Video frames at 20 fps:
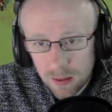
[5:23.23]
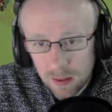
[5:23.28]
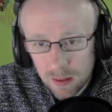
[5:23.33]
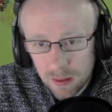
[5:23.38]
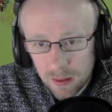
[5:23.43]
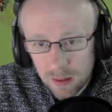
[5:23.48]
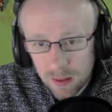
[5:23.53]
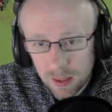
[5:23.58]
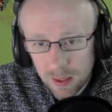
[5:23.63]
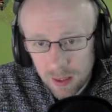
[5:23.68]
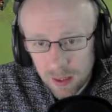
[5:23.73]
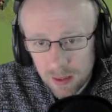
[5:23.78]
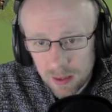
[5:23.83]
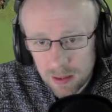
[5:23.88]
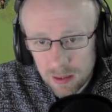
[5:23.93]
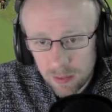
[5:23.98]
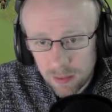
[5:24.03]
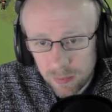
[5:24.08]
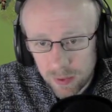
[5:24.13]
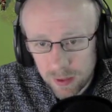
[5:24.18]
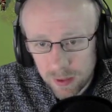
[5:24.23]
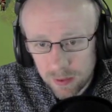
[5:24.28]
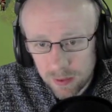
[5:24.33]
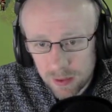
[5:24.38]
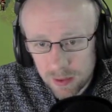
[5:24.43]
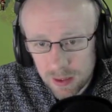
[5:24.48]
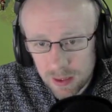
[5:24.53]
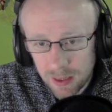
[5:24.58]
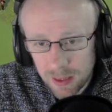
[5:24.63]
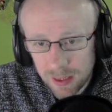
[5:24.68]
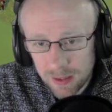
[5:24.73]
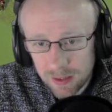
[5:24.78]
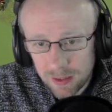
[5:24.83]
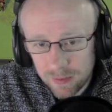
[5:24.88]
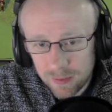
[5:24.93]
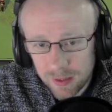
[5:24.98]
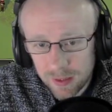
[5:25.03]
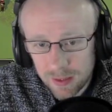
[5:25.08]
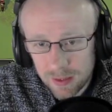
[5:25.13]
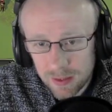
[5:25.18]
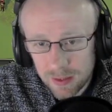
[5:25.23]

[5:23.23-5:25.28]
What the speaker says: Okay, so if we do a slight advance